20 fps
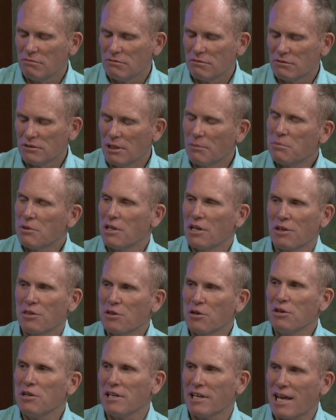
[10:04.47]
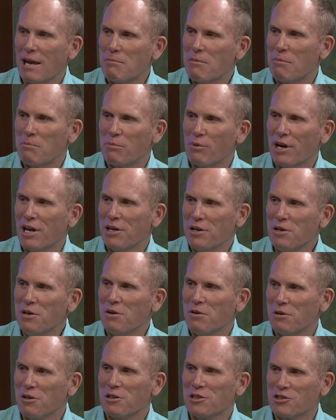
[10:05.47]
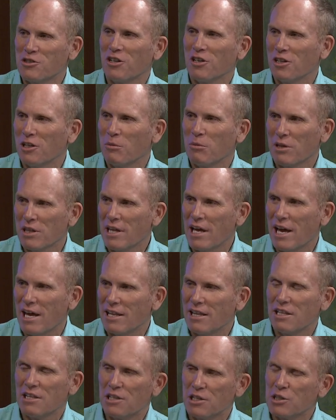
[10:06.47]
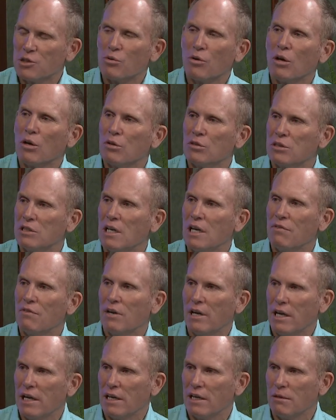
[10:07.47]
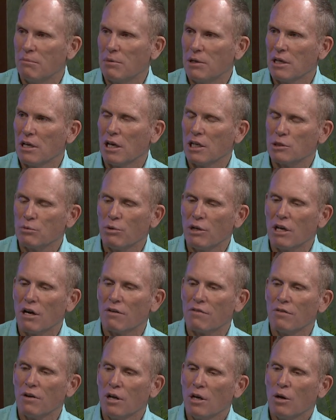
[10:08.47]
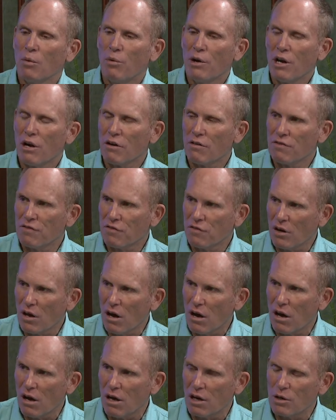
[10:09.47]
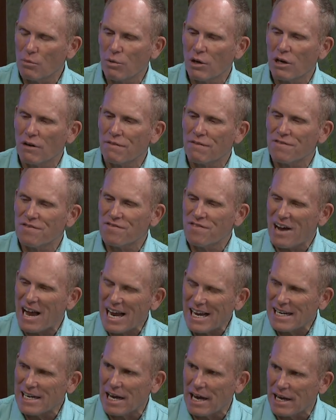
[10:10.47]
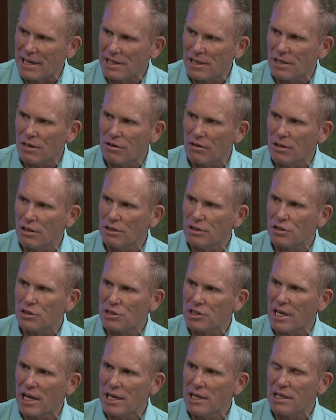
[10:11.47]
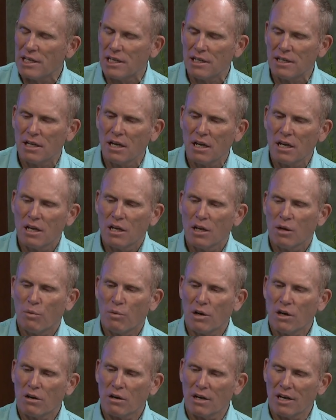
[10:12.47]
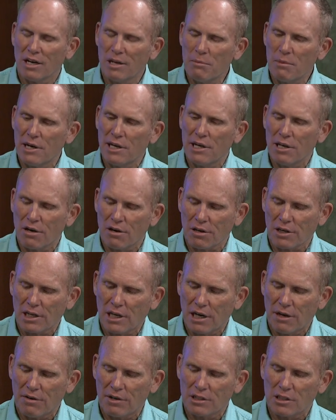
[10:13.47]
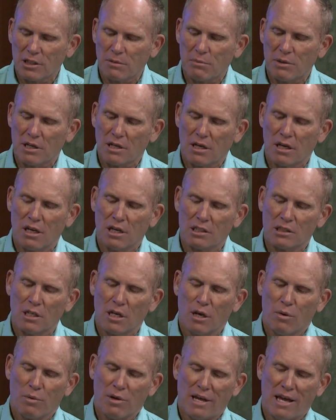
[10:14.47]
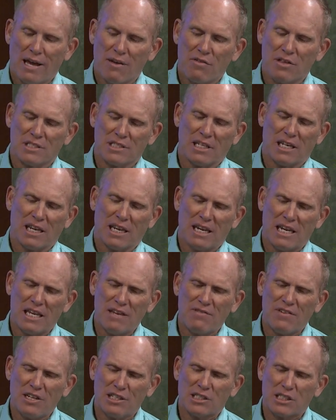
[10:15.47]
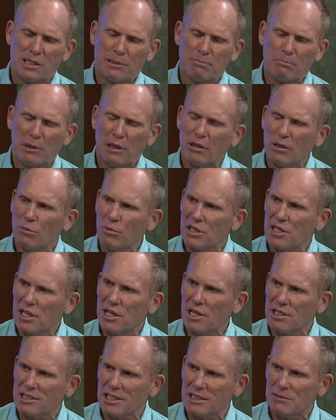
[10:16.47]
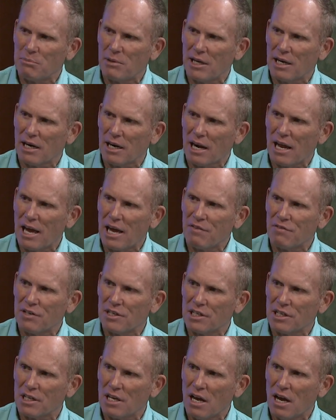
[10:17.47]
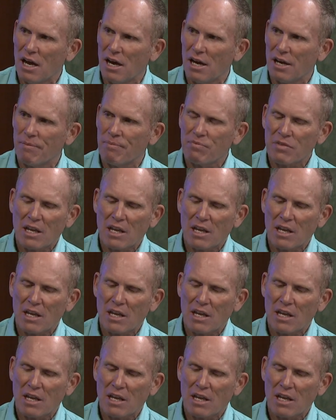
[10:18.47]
something at thirty came up brand new, you're struggling with yeah, that. Yeah. The struggles never end yeah. because we are, we are flawed, we are finite in our understanding, We are limited in our character because we have this living spirit within us that's been enlivened to God,